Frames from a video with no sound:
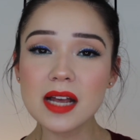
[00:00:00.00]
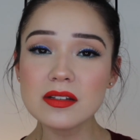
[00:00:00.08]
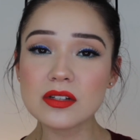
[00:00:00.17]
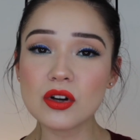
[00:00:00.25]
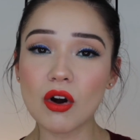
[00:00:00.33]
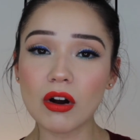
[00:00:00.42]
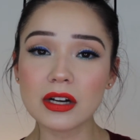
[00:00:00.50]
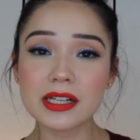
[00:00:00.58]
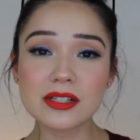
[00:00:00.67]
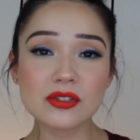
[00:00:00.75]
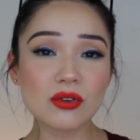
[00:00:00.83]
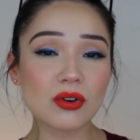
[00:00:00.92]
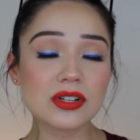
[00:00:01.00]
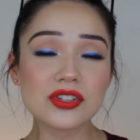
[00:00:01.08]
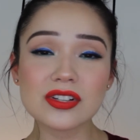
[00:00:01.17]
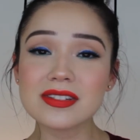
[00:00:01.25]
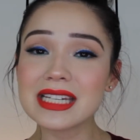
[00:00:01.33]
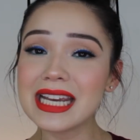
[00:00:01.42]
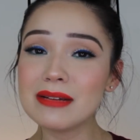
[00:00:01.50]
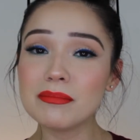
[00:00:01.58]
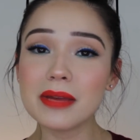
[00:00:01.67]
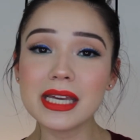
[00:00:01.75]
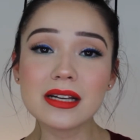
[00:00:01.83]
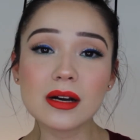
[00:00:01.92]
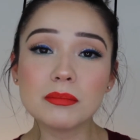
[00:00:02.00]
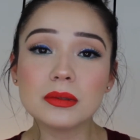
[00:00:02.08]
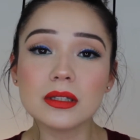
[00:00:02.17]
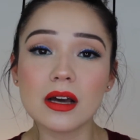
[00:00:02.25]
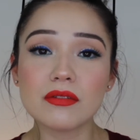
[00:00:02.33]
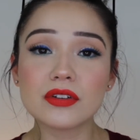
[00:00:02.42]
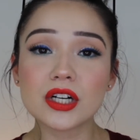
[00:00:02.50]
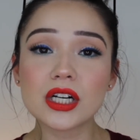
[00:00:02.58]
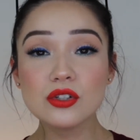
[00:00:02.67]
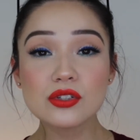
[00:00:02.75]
as an artist or just a makeup lover,